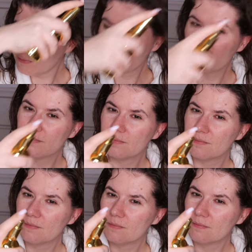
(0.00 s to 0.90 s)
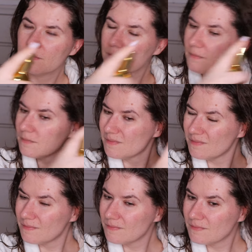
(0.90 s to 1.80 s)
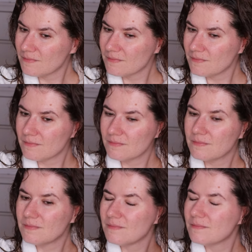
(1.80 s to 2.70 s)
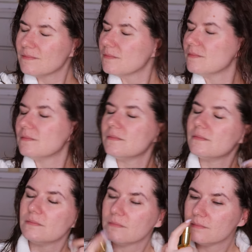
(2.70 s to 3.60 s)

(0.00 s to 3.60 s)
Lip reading: (no one is talking)